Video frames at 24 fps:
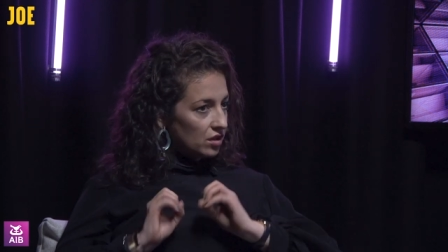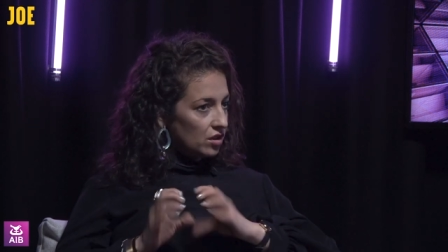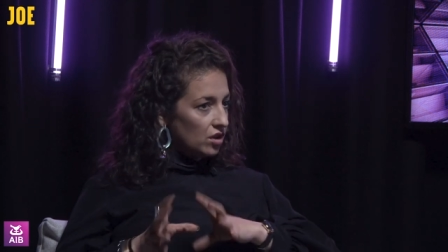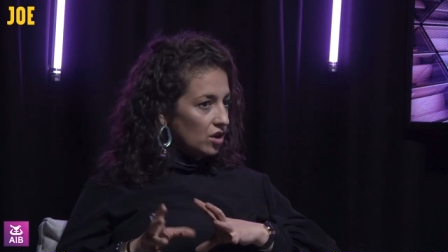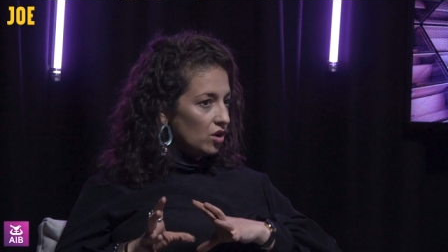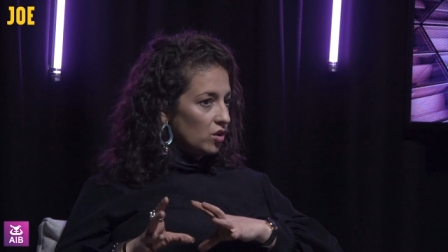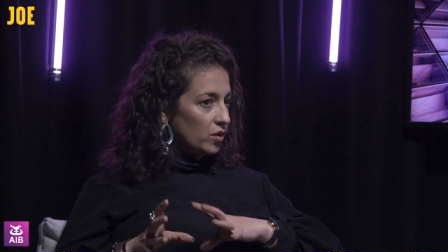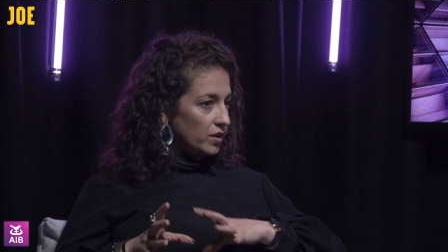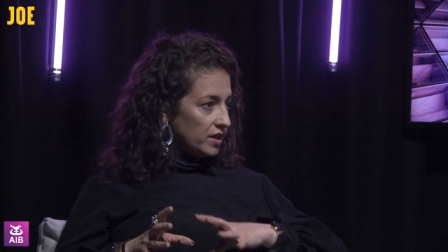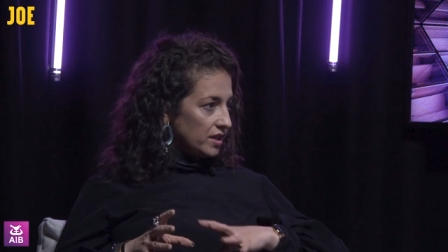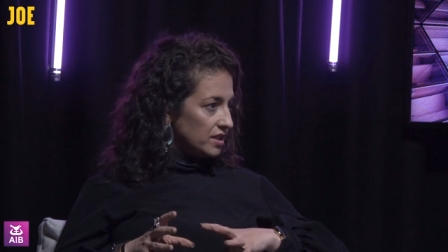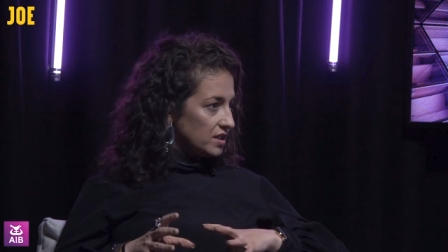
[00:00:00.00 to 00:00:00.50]

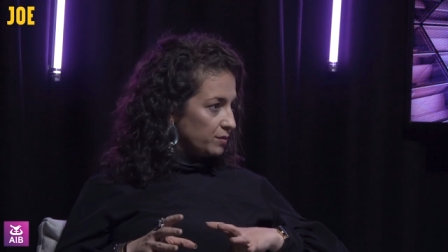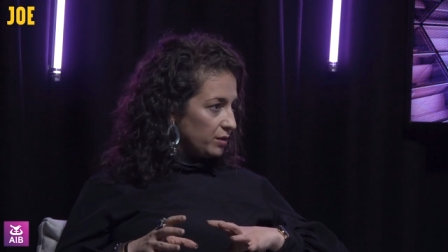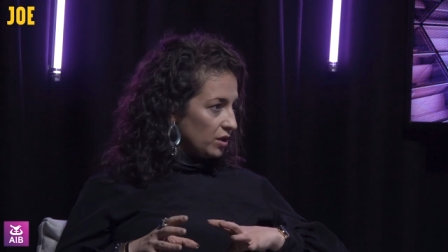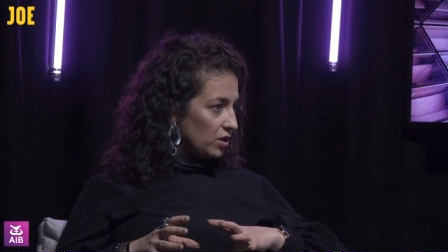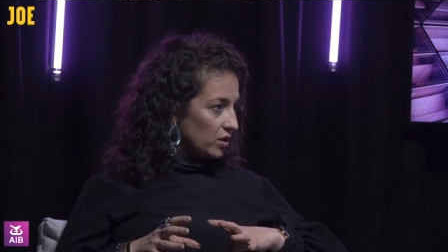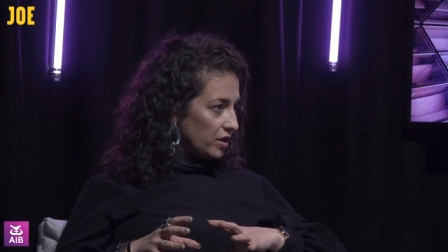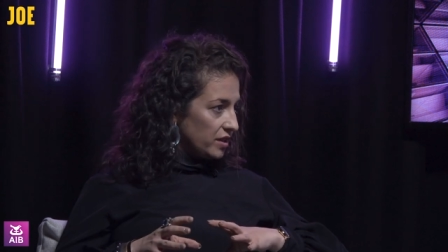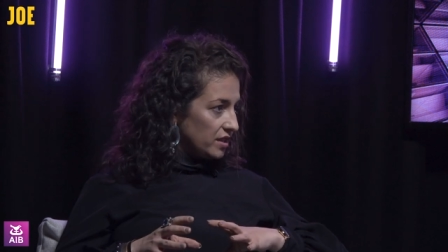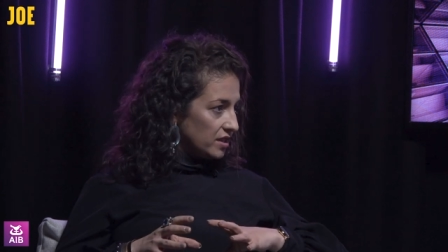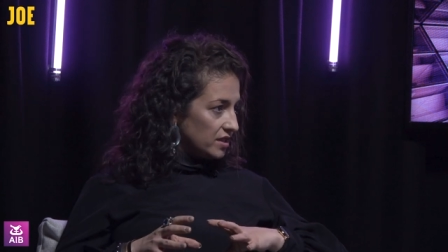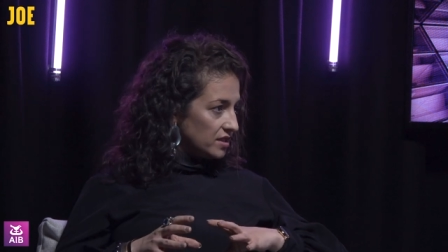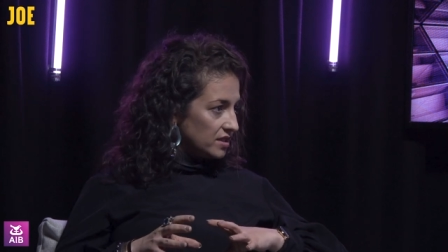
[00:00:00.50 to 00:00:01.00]
go and
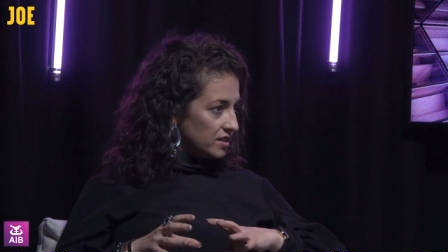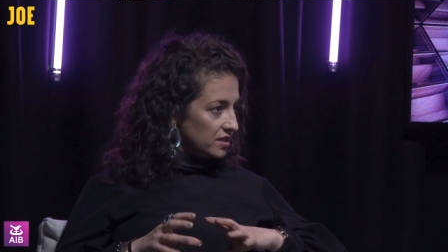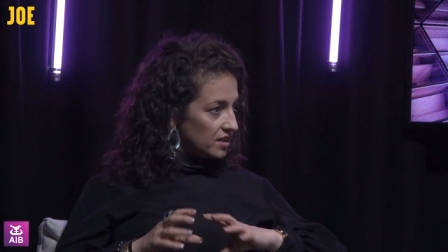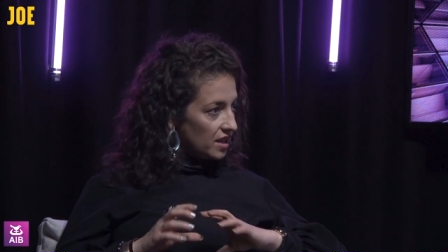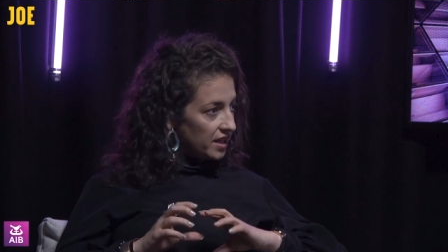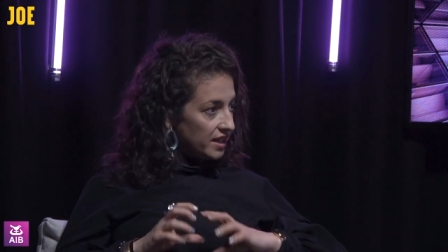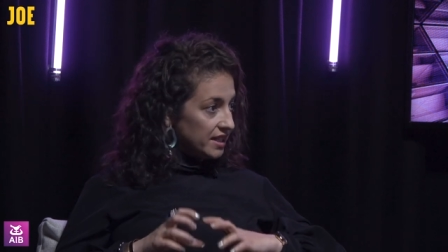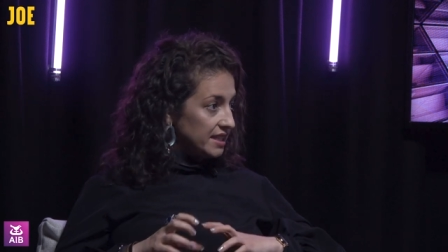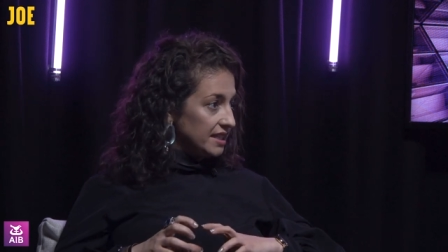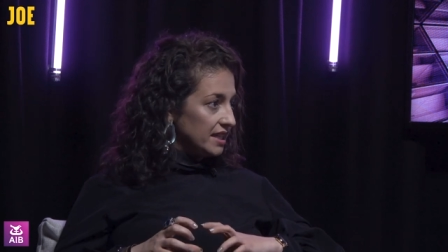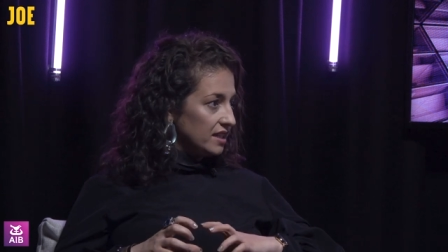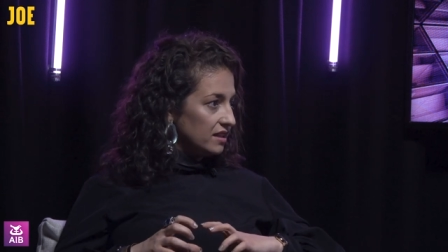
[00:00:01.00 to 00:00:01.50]
explore this
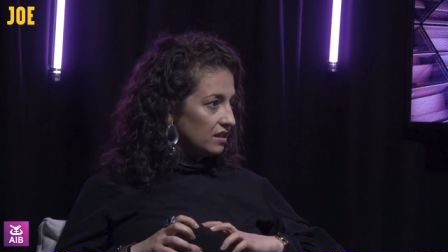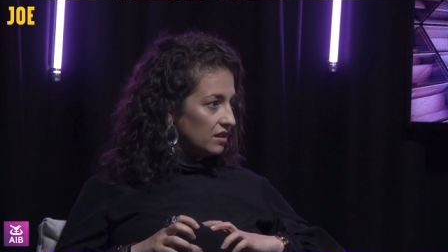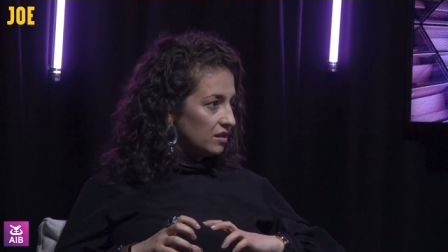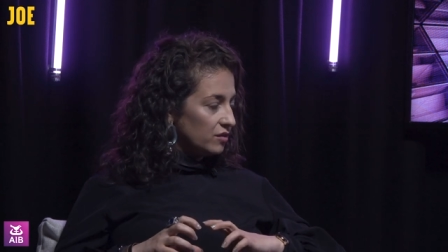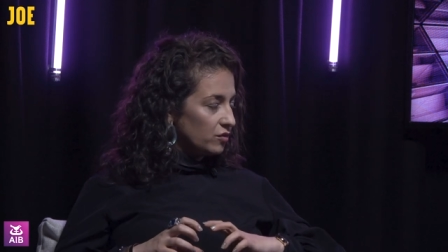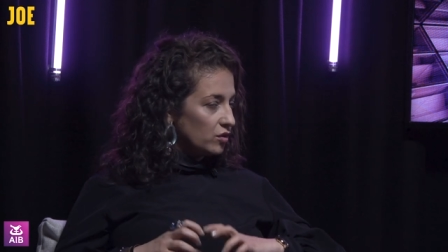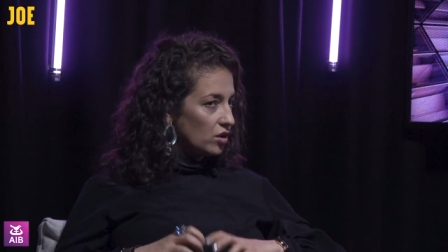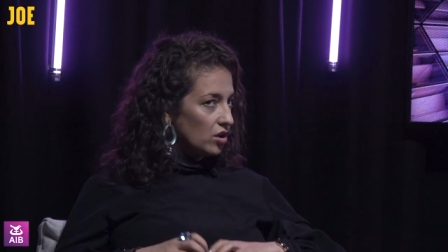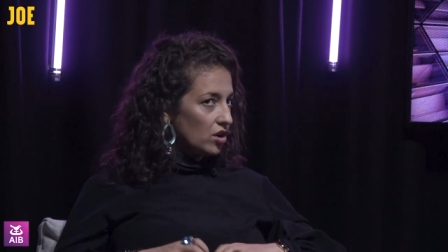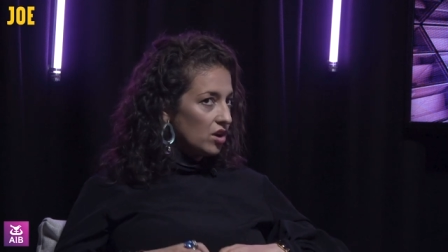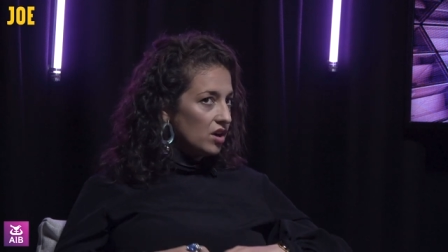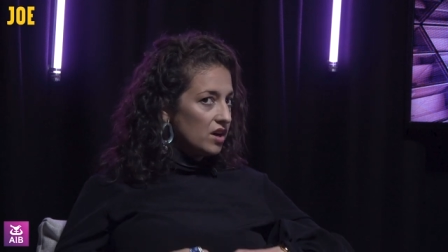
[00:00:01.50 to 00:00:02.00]
idea that
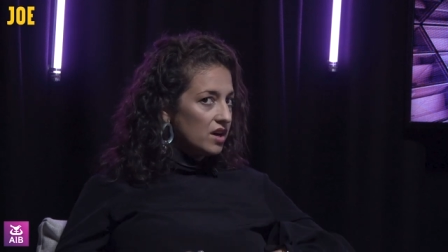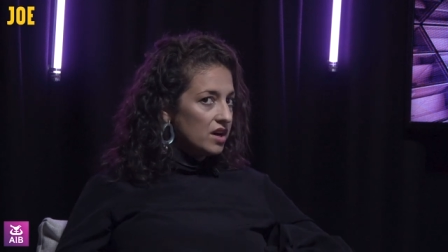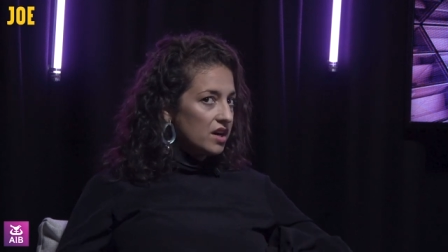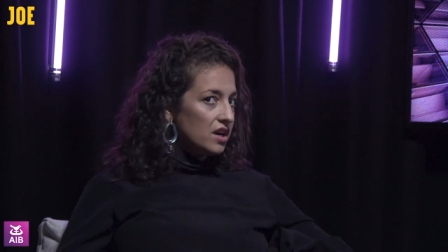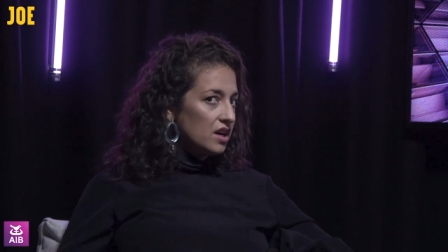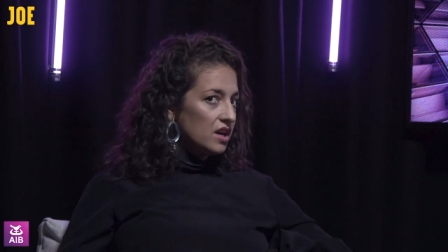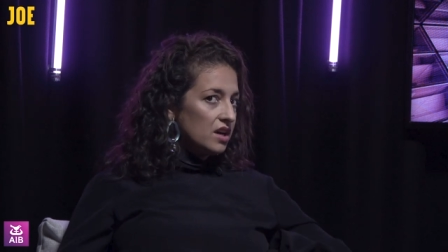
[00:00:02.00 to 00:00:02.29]
I've got,